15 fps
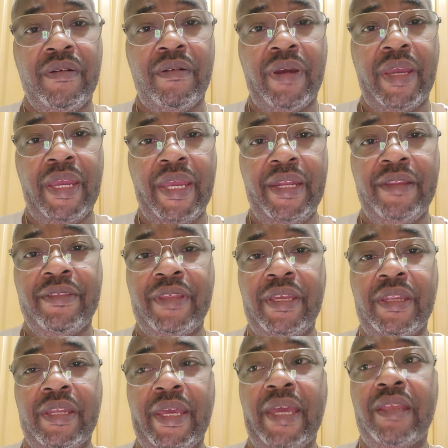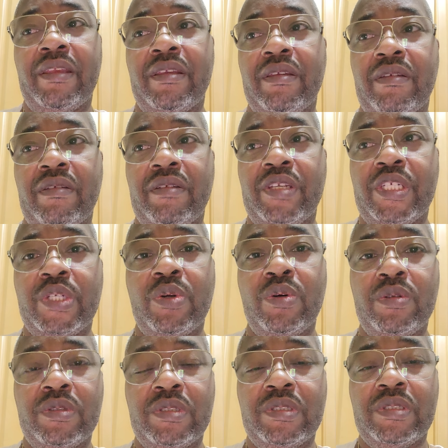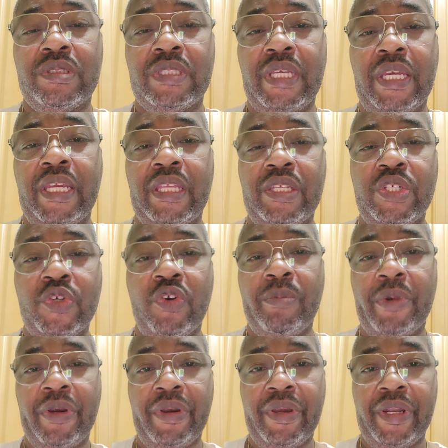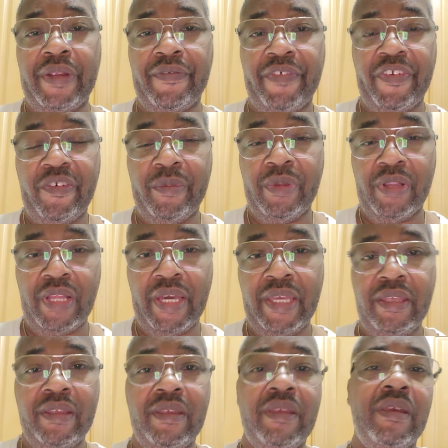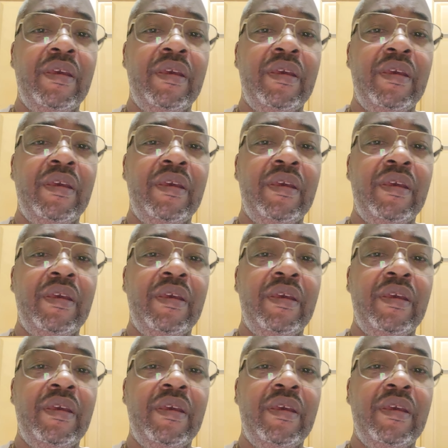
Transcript: right? Anything that shows they can show America in a favorable light.